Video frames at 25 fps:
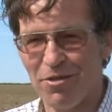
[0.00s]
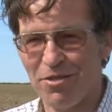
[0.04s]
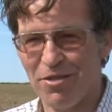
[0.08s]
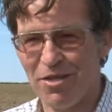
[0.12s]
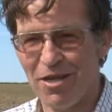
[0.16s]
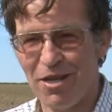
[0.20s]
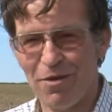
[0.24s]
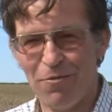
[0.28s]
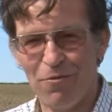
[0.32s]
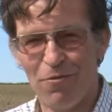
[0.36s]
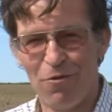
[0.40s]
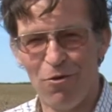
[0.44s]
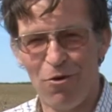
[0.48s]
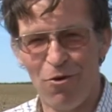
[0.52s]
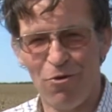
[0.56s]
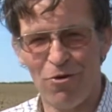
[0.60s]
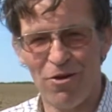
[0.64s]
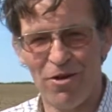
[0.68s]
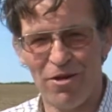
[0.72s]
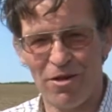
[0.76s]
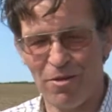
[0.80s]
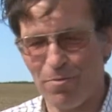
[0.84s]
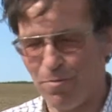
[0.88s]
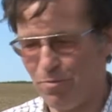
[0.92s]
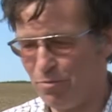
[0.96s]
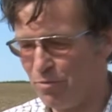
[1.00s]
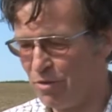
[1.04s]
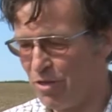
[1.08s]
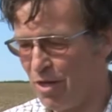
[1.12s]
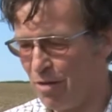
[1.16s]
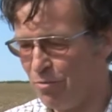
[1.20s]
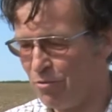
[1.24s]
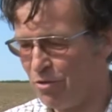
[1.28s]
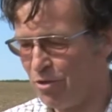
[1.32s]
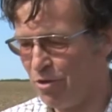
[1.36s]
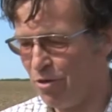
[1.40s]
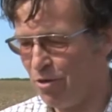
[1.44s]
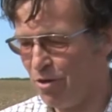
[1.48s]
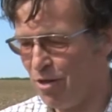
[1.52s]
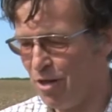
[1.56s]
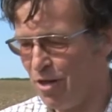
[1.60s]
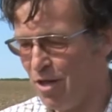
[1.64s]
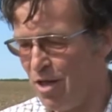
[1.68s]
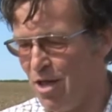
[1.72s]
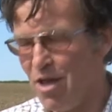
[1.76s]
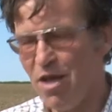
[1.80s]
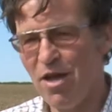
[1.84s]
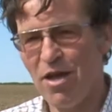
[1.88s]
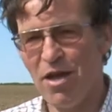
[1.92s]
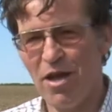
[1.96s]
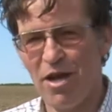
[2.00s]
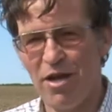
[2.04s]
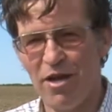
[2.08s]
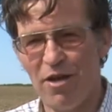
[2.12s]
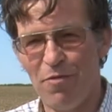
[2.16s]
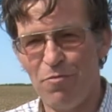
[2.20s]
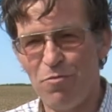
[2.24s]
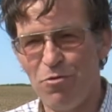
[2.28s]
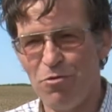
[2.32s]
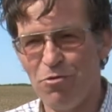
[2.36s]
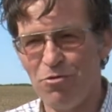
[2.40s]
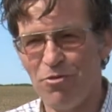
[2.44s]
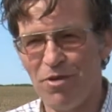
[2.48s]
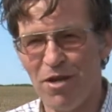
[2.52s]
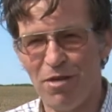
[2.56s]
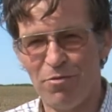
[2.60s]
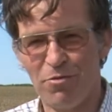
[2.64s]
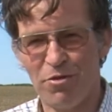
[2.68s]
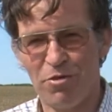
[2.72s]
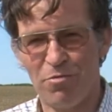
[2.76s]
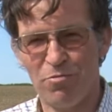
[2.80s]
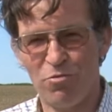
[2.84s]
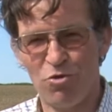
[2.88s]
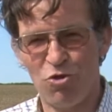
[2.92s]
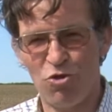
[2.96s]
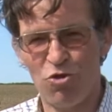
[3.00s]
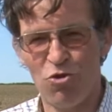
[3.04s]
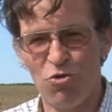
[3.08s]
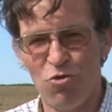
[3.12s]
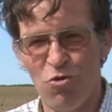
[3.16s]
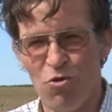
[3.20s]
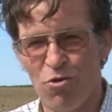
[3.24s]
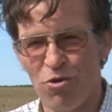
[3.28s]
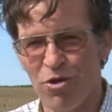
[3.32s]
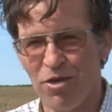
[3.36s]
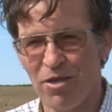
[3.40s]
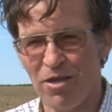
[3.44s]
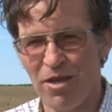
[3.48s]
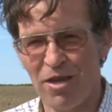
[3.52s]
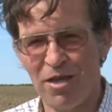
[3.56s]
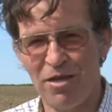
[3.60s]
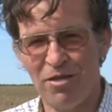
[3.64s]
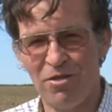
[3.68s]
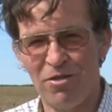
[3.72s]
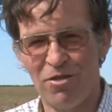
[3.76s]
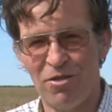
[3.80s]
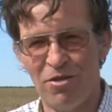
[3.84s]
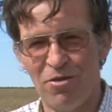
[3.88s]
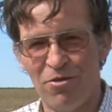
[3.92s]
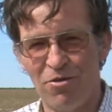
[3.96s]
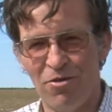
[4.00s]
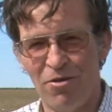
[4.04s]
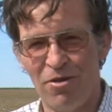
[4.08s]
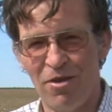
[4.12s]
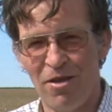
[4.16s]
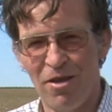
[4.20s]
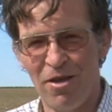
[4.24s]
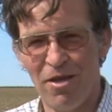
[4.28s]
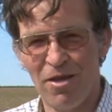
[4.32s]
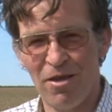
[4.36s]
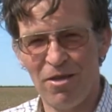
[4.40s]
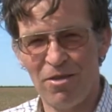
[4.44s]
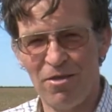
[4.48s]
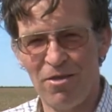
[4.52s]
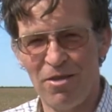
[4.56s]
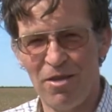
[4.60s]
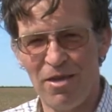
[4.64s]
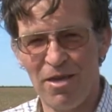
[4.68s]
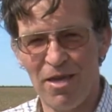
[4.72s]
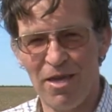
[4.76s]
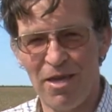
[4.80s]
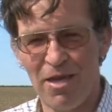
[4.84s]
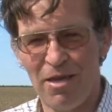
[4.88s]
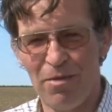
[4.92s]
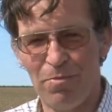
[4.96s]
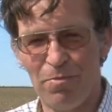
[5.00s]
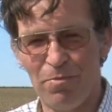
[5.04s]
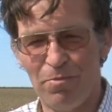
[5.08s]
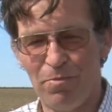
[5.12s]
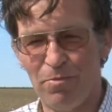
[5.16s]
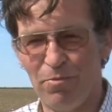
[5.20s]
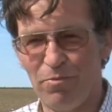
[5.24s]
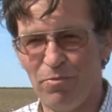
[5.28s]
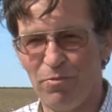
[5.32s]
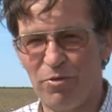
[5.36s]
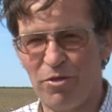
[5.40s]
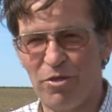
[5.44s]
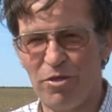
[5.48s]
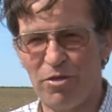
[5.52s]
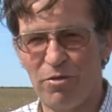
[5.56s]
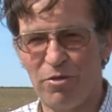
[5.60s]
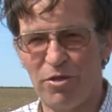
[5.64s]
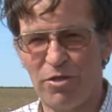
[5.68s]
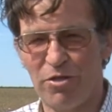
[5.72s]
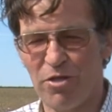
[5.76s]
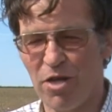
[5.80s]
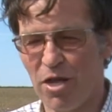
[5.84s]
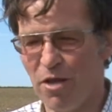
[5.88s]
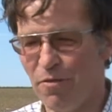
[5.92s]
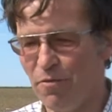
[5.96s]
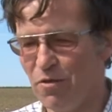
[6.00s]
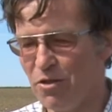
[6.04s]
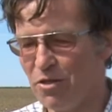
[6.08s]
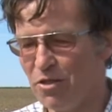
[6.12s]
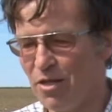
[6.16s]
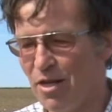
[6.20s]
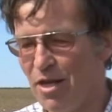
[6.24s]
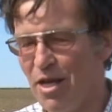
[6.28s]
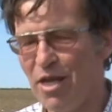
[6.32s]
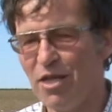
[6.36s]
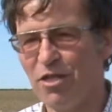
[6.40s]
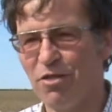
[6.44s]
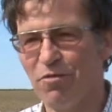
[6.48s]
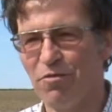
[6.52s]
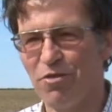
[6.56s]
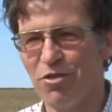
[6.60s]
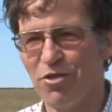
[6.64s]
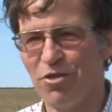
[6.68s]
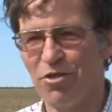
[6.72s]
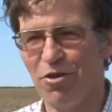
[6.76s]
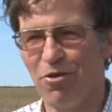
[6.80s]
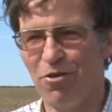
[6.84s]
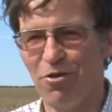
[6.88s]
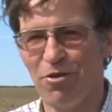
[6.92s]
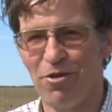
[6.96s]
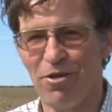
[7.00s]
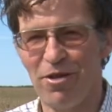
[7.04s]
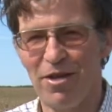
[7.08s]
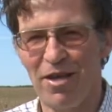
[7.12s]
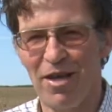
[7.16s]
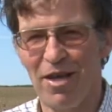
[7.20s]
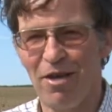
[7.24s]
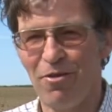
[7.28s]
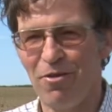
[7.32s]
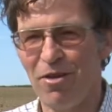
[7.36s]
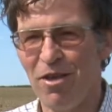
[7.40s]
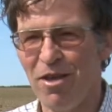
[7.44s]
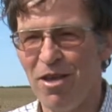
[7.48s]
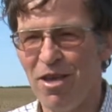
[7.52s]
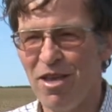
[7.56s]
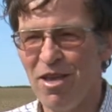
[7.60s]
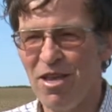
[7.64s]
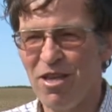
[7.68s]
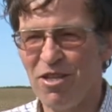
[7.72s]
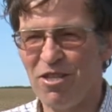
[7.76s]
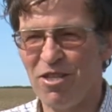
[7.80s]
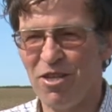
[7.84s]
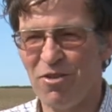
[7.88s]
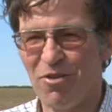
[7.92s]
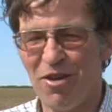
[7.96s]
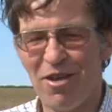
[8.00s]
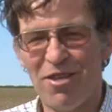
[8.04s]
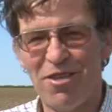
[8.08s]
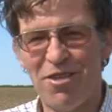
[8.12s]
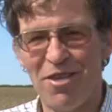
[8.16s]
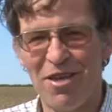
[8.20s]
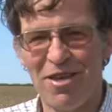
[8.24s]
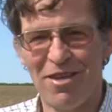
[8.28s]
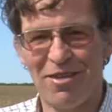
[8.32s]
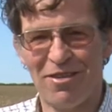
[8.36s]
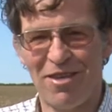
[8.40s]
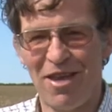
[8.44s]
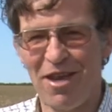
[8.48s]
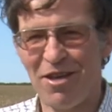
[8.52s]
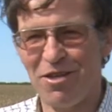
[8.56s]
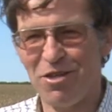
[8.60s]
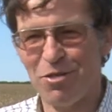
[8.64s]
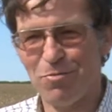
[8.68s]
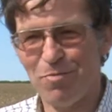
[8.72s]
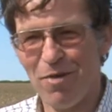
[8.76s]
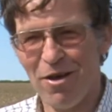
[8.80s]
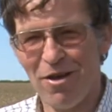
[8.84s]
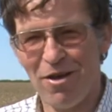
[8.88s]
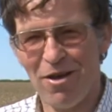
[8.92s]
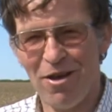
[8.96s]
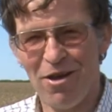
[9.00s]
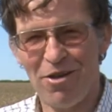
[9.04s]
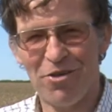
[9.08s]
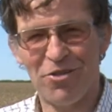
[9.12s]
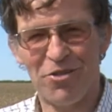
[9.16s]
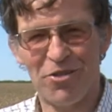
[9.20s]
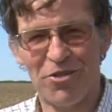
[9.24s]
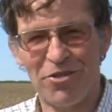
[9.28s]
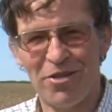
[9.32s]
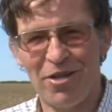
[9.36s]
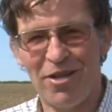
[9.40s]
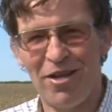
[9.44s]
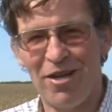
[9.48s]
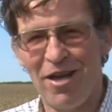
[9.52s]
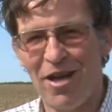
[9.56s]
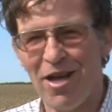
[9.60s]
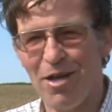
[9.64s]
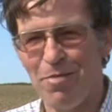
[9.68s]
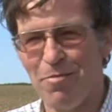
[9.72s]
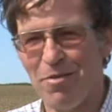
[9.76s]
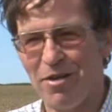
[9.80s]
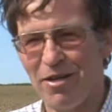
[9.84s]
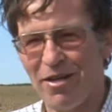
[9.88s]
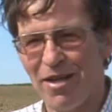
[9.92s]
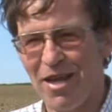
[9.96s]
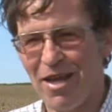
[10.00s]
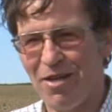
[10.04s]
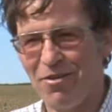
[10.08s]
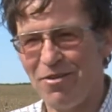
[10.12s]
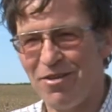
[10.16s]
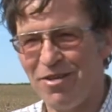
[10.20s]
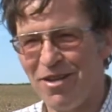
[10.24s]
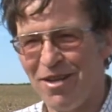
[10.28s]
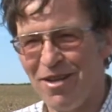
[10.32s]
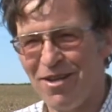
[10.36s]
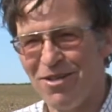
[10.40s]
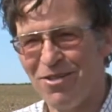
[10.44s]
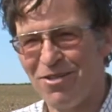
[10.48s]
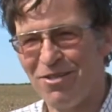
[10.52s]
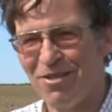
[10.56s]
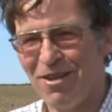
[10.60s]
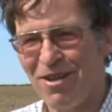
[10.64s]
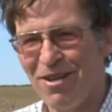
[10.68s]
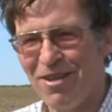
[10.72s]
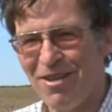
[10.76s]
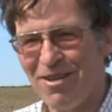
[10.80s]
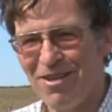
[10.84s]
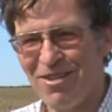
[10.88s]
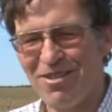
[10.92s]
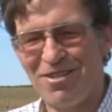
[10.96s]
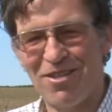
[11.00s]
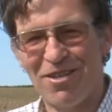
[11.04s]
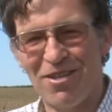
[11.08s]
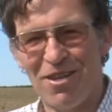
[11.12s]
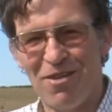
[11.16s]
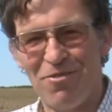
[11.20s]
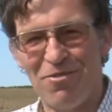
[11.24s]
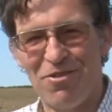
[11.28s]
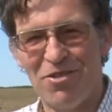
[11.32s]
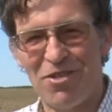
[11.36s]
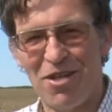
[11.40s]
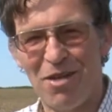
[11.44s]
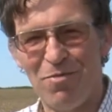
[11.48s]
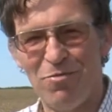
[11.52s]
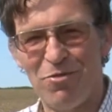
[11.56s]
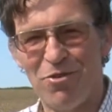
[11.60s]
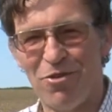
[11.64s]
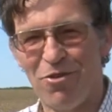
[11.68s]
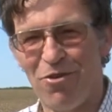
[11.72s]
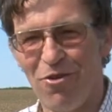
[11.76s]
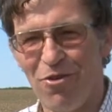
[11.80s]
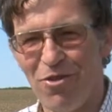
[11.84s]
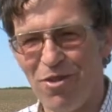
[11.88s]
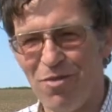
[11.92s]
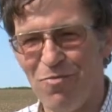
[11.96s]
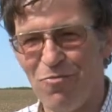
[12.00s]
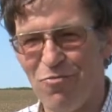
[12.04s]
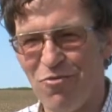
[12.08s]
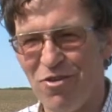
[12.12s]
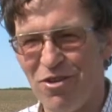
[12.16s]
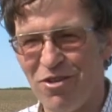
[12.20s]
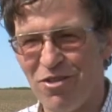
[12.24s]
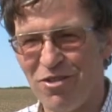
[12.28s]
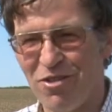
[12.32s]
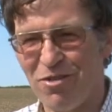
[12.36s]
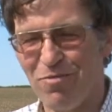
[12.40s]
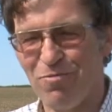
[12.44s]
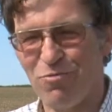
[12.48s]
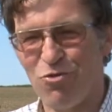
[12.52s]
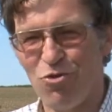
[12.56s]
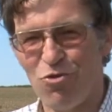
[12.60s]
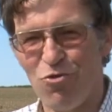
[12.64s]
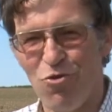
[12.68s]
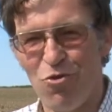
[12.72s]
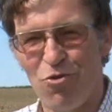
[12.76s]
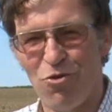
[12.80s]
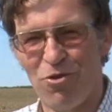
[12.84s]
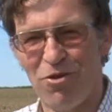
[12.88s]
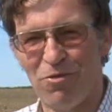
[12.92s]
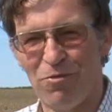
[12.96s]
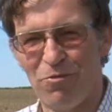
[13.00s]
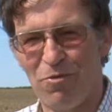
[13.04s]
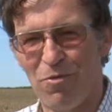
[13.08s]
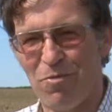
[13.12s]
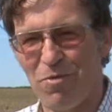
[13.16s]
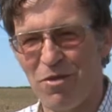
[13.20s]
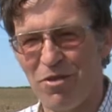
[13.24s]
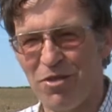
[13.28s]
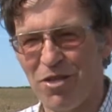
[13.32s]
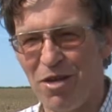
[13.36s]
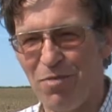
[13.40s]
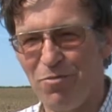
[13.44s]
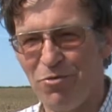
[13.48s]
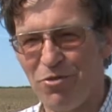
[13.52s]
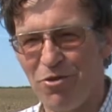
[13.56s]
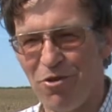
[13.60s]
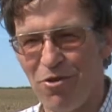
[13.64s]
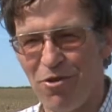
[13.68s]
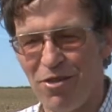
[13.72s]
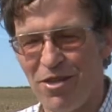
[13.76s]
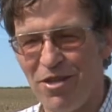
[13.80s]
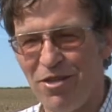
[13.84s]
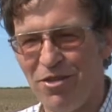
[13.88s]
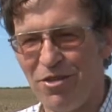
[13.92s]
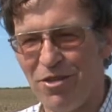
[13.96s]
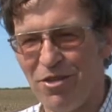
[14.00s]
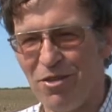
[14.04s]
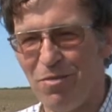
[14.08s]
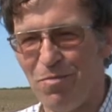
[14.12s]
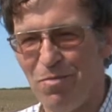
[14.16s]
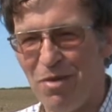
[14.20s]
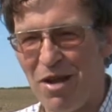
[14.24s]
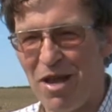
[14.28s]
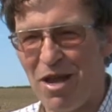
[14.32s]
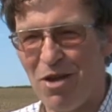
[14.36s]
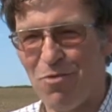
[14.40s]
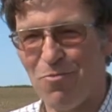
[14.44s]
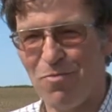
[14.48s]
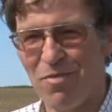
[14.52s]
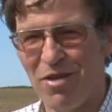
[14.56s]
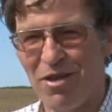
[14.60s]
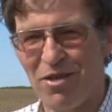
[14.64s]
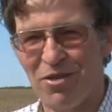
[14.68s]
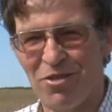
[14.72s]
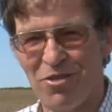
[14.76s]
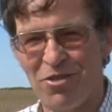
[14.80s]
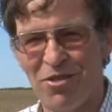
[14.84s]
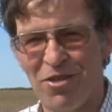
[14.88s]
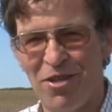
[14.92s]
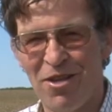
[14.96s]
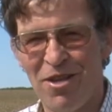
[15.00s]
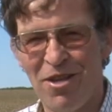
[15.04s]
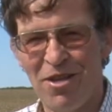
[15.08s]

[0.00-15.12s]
D4 and a subsoiler, and I pulled up some chalk into the surface layers of the soil now. So I think that is my answer to liming nowadays, is to go and subsoil and bring some chalk from the subsoil into the plough mix